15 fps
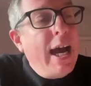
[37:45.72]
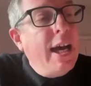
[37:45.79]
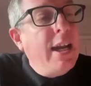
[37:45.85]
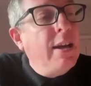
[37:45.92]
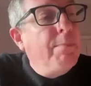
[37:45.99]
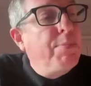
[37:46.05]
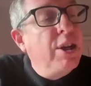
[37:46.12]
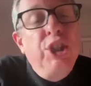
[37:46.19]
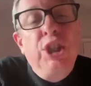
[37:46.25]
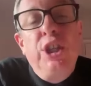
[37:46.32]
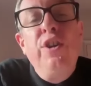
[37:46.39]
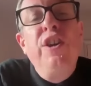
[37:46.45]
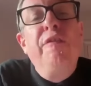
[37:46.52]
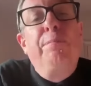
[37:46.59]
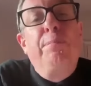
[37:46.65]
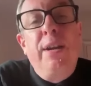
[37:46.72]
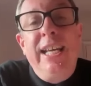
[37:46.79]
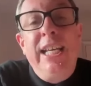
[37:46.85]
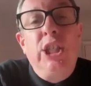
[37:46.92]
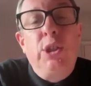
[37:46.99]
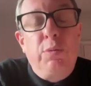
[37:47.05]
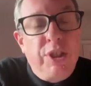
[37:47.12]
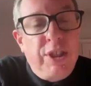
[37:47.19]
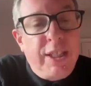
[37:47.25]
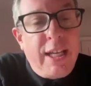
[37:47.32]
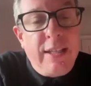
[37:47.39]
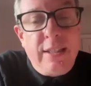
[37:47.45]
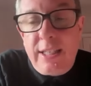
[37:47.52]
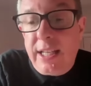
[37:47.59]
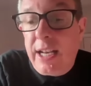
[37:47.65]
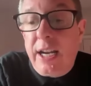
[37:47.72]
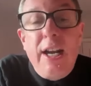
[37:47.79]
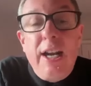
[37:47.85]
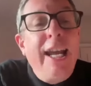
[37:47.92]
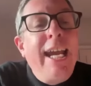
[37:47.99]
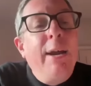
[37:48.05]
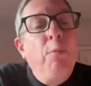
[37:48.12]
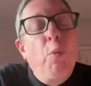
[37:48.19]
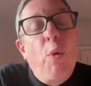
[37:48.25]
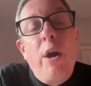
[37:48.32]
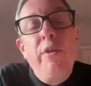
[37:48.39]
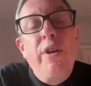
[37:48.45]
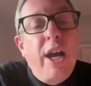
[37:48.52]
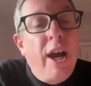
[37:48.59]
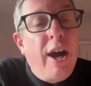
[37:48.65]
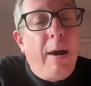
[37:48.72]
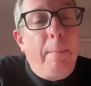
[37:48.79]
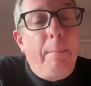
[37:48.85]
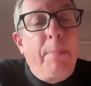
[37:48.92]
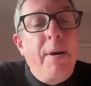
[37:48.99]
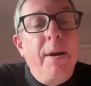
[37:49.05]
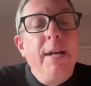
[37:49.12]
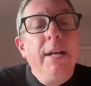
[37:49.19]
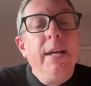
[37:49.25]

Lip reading: and a platoon of police was sent in, and Liam woke up